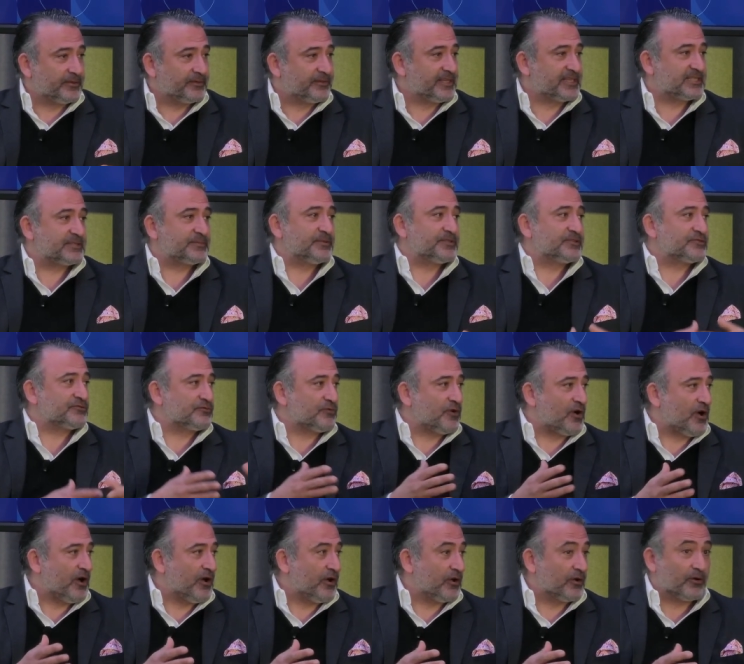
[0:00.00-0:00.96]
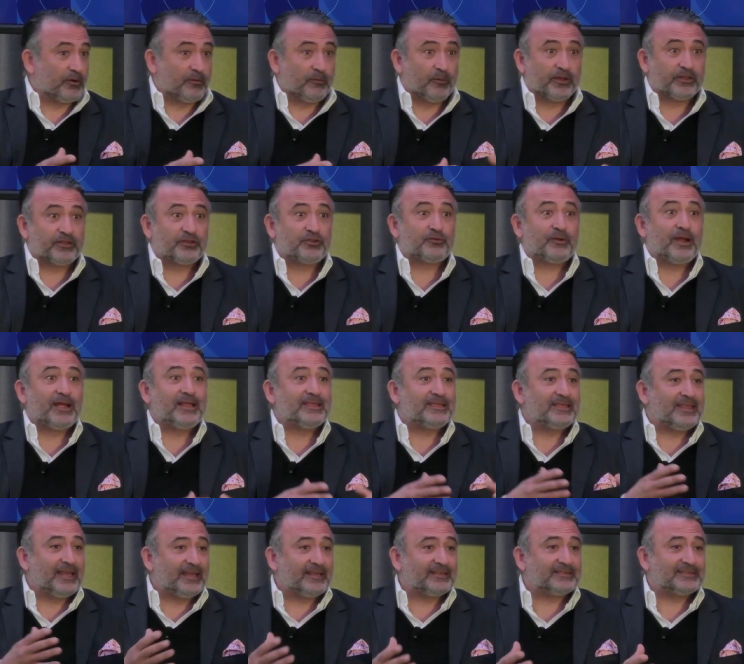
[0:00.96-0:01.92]
this was wrong or what
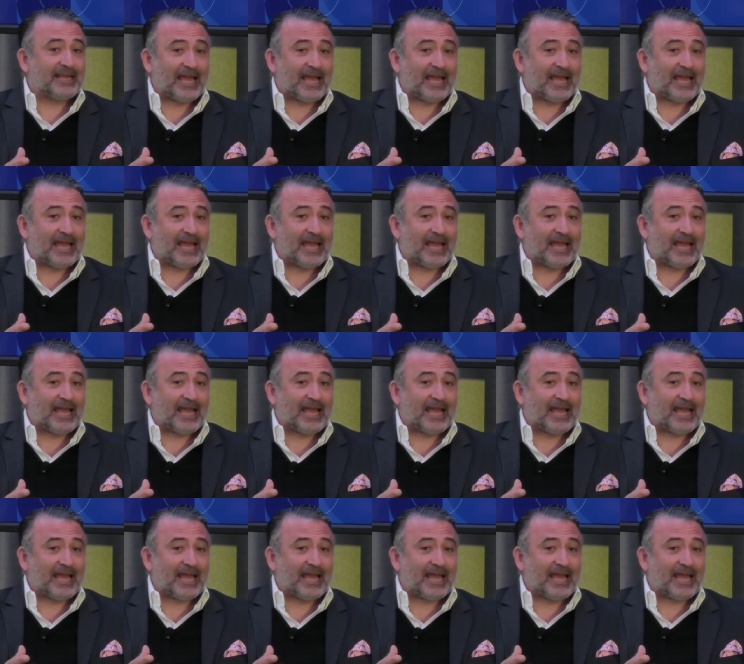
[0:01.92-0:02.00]
great things